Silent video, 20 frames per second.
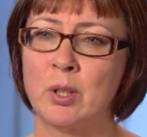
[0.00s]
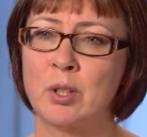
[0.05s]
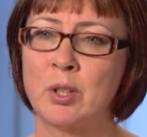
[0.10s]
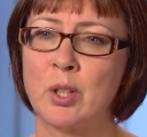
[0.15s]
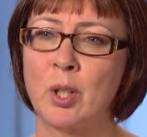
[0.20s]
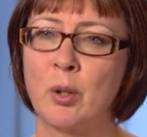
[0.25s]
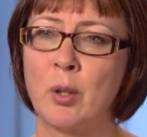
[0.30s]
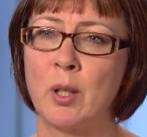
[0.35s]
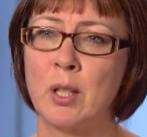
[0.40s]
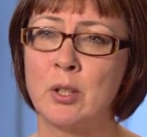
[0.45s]

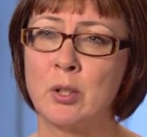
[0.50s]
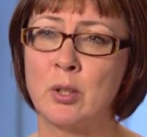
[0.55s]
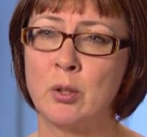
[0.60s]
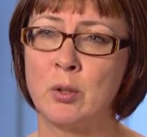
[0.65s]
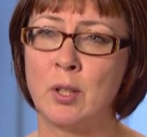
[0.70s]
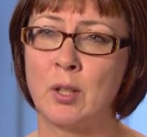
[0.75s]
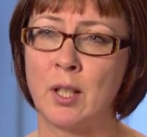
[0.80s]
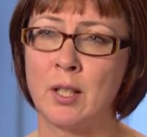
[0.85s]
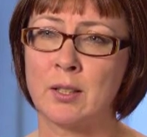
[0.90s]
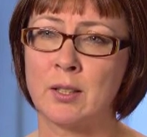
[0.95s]
So in
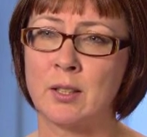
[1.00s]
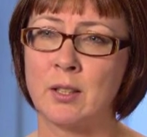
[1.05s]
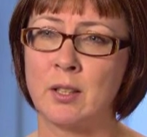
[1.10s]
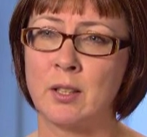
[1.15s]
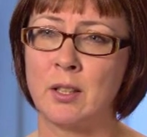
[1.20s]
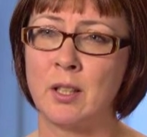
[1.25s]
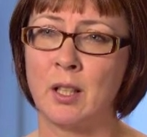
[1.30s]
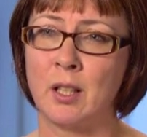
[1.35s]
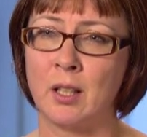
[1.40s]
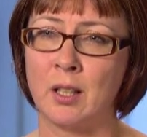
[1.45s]

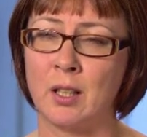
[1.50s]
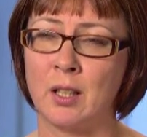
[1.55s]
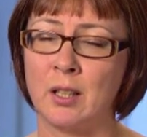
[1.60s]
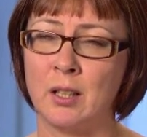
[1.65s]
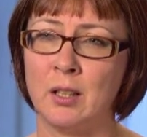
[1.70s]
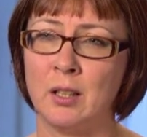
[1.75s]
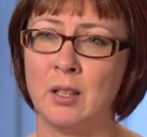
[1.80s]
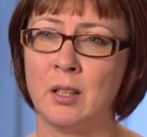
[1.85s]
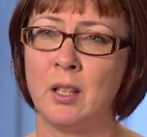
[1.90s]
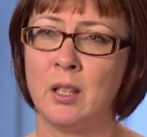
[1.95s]

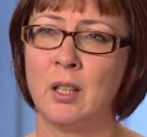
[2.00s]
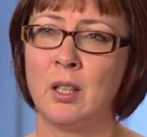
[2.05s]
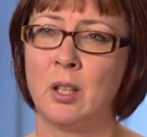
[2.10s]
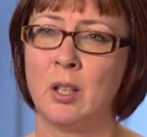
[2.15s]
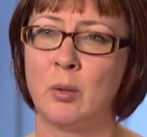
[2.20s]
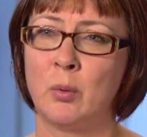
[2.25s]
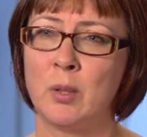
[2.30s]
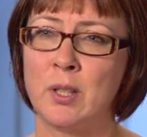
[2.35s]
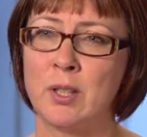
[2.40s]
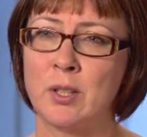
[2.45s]
2009
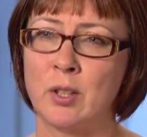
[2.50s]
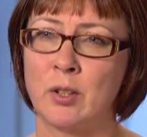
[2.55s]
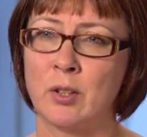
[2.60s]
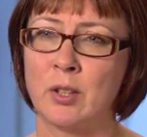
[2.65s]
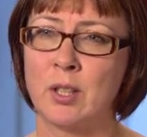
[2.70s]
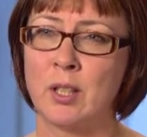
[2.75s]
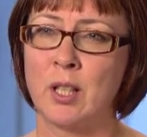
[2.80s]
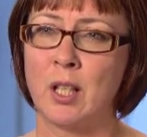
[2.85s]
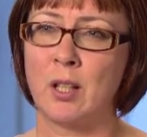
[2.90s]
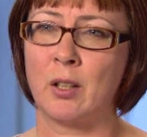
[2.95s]
we
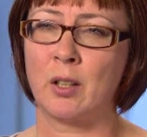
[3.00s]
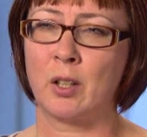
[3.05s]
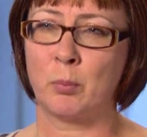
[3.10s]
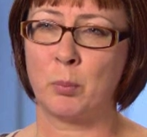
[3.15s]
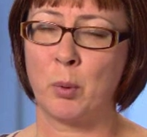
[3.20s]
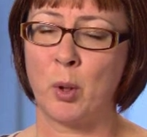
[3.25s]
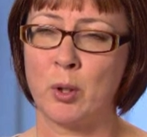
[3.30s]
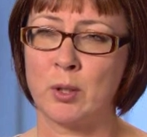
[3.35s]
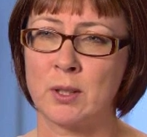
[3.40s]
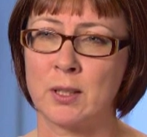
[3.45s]
started our
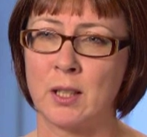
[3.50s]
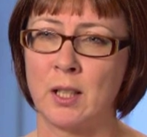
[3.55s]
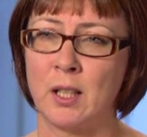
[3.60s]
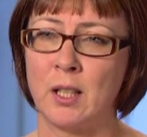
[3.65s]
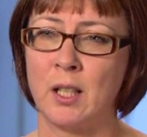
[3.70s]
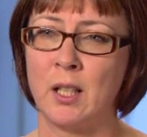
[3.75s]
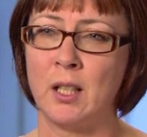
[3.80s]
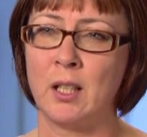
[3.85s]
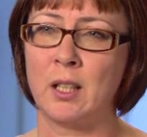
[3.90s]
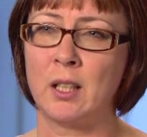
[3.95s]
PoTs
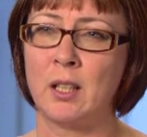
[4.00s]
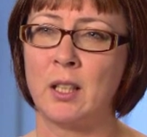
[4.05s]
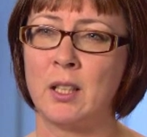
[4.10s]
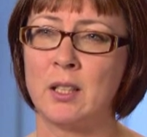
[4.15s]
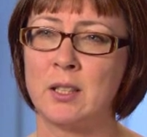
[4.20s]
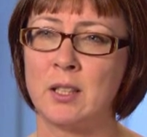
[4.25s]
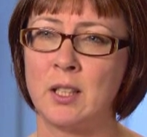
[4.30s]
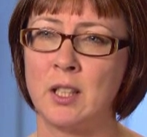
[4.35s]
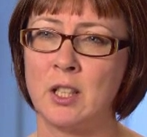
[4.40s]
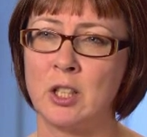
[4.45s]
clinic.
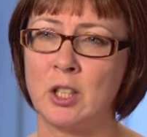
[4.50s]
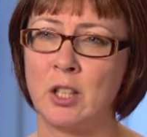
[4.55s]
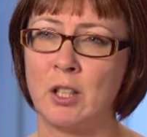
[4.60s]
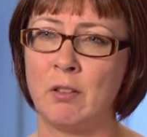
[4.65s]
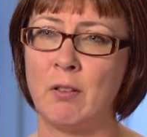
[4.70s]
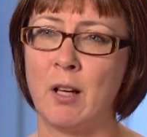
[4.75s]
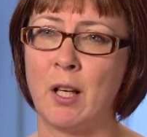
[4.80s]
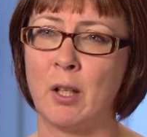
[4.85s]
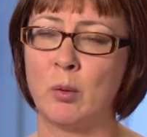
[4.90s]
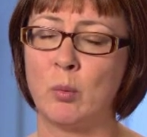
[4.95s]
It
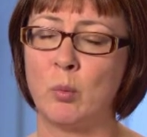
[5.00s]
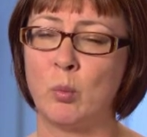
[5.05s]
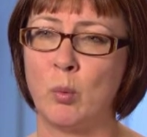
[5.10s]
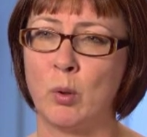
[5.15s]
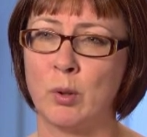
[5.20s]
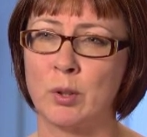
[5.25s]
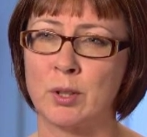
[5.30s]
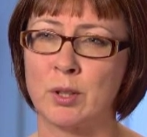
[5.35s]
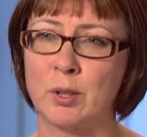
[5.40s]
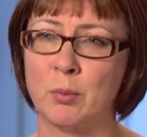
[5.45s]
initially ran
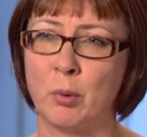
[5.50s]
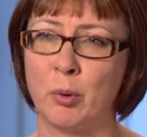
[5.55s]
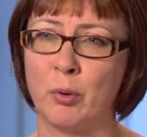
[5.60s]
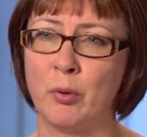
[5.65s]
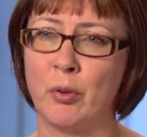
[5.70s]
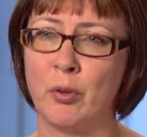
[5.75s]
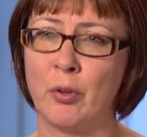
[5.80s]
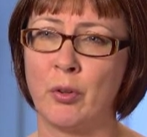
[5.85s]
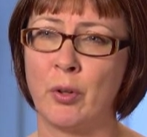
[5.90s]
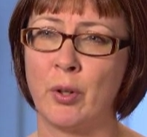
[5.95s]
once a
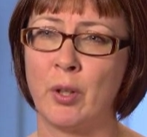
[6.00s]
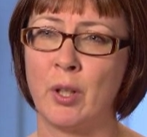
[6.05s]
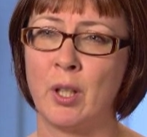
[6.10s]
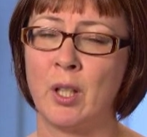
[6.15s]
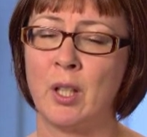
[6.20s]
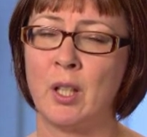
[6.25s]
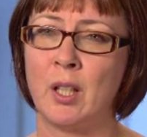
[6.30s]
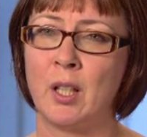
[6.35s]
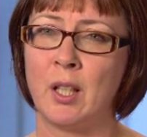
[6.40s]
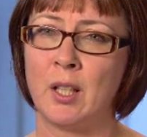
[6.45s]
month
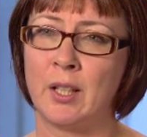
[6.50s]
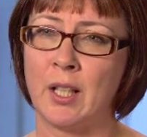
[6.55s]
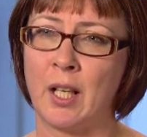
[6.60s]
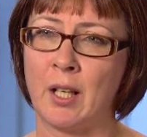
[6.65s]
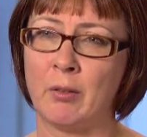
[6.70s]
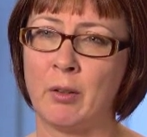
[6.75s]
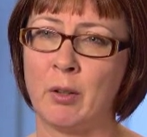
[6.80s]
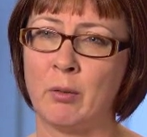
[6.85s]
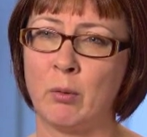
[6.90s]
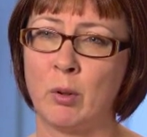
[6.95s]
and
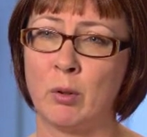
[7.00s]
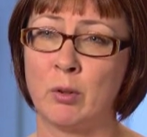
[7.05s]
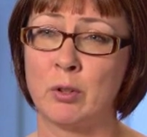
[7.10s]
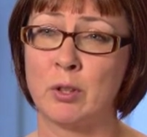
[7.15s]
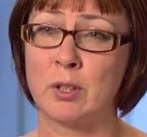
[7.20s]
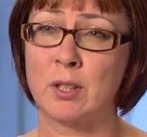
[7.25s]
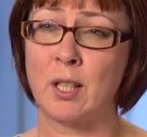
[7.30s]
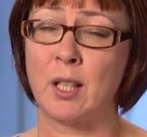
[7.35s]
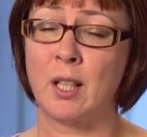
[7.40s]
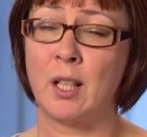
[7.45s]
now it
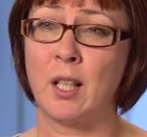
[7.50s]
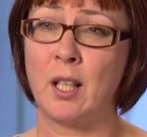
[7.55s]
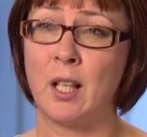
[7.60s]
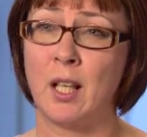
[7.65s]
runs